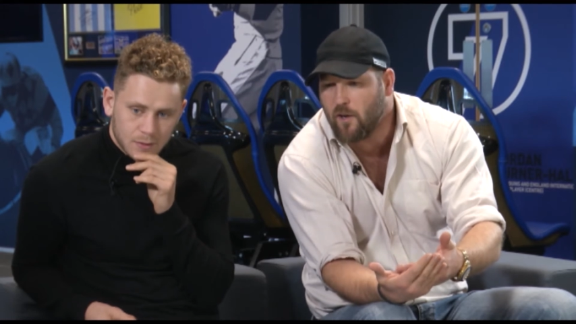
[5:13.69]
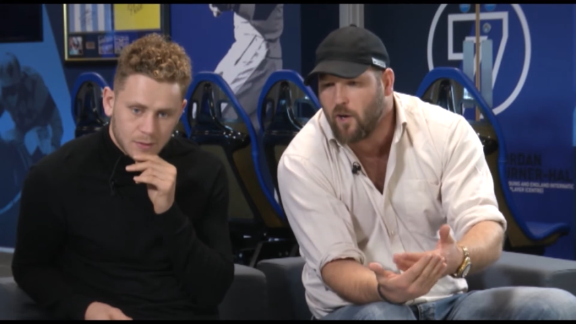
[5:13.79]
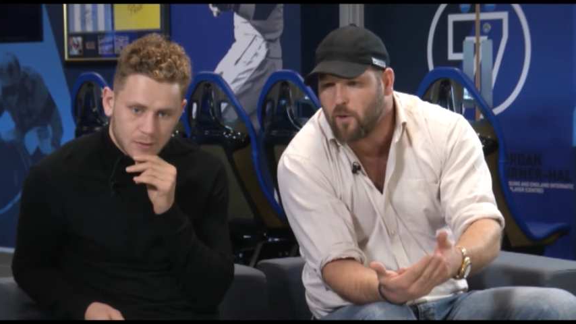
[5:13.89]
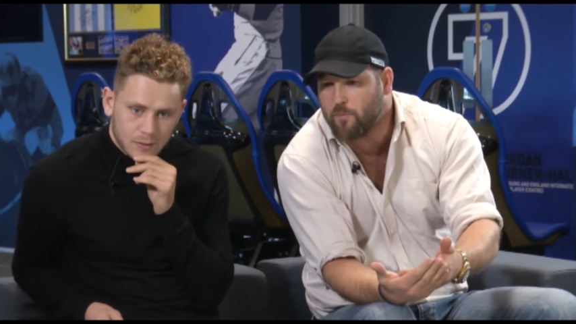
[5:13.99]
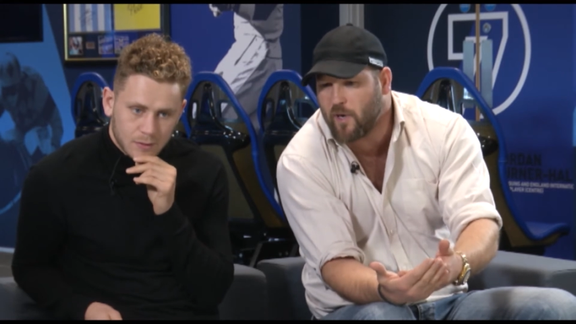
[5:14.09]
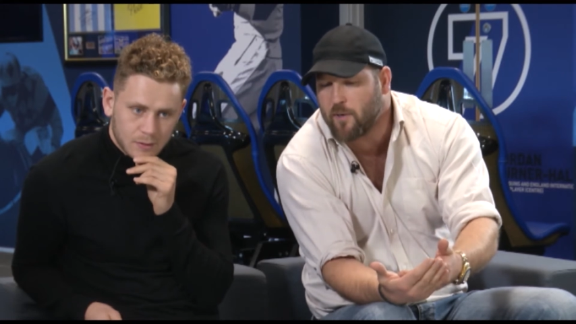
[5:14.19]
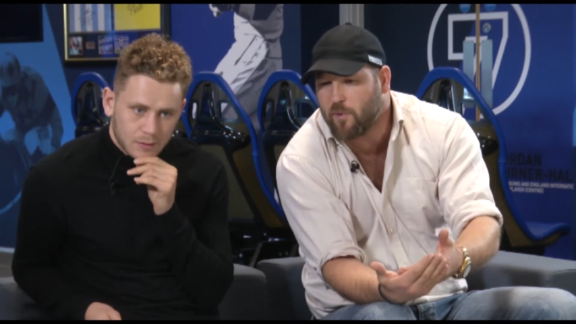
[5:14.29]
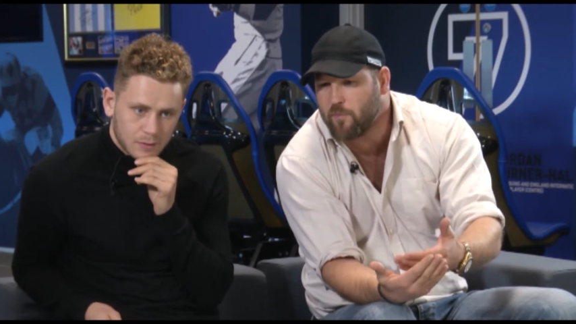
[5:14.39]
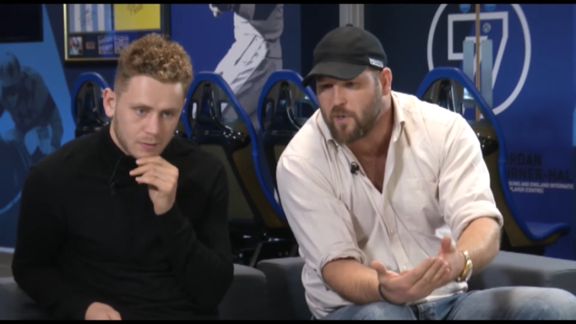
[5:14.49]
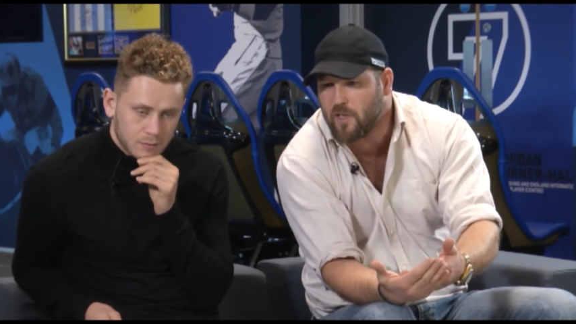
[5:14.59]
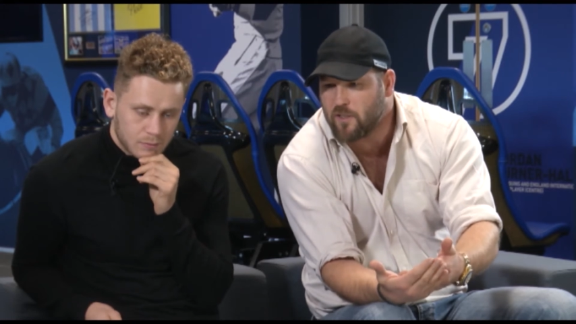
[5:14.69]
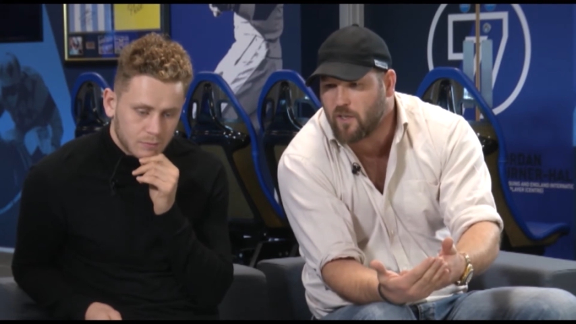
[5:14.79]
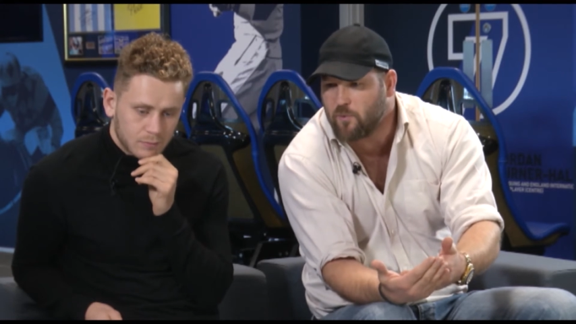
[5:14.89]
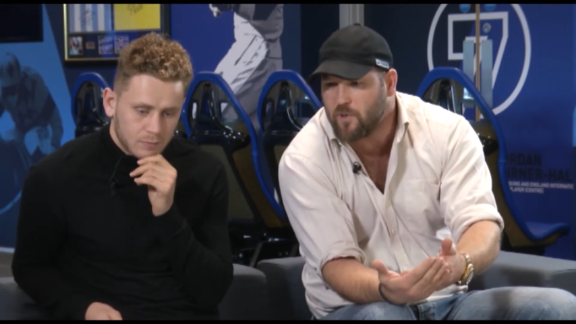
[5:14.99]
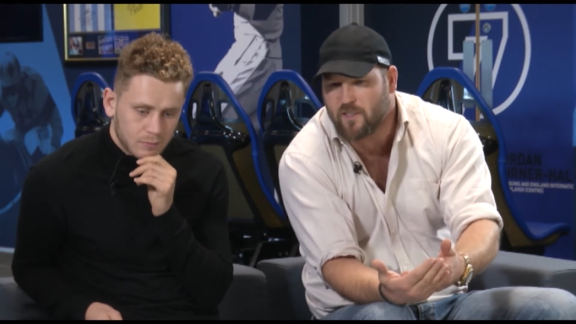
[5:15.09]
Speaker 1: on paper Billy
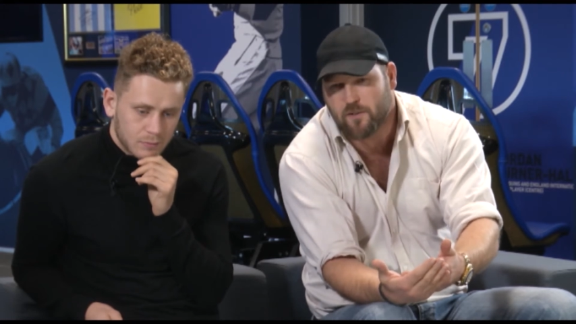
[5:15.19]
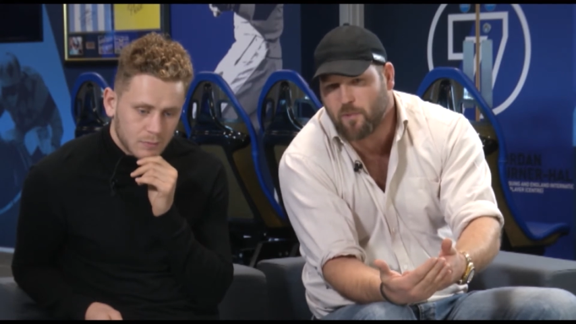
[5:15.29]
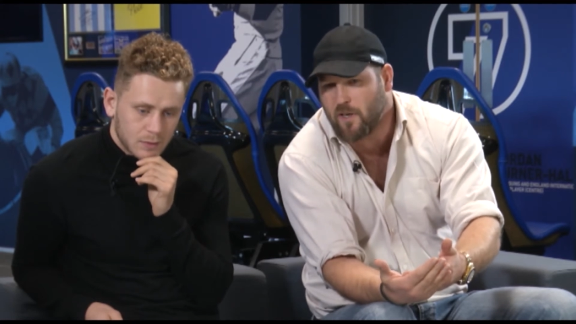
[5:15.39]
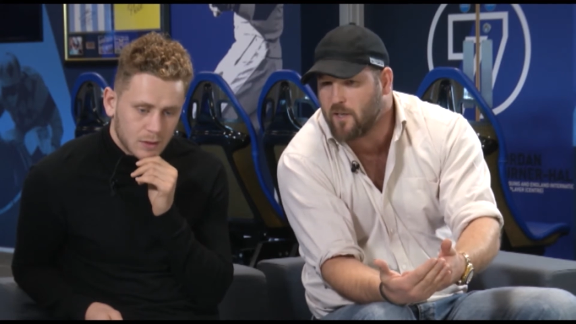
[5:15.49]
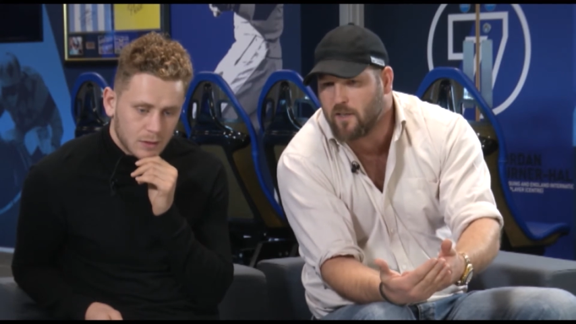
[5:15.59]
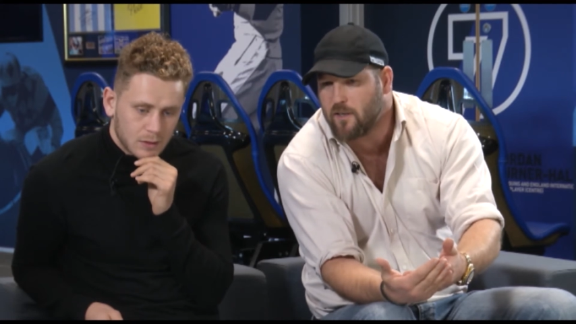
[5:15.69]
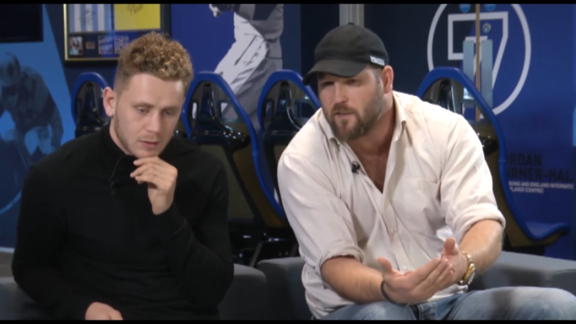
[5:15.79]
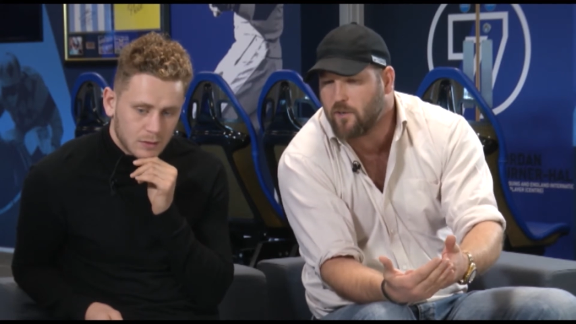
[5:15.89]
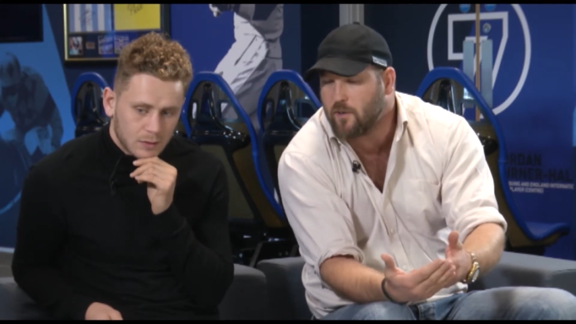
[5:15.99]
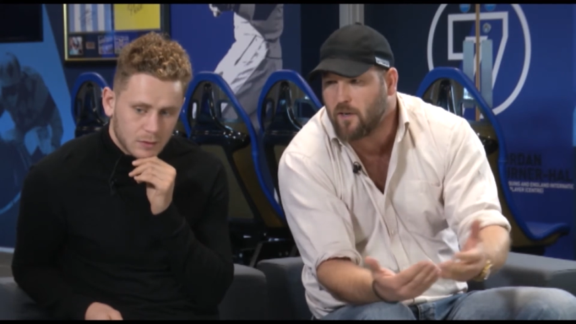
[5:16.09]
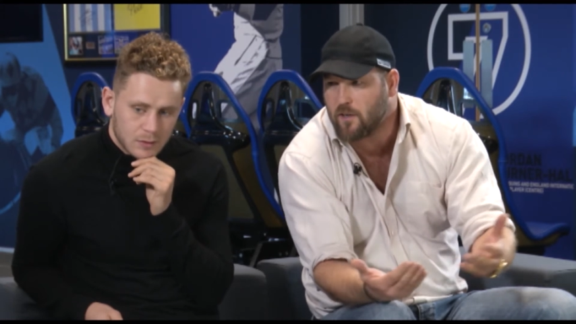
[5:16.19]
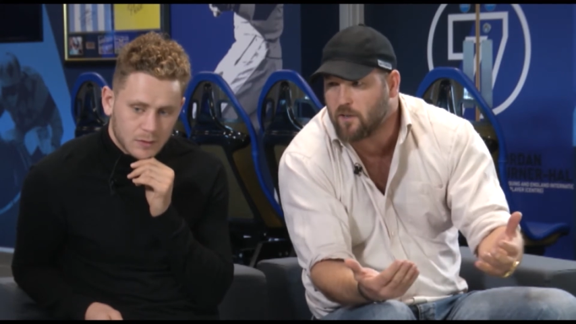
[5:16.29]
Joe wins, but you can't.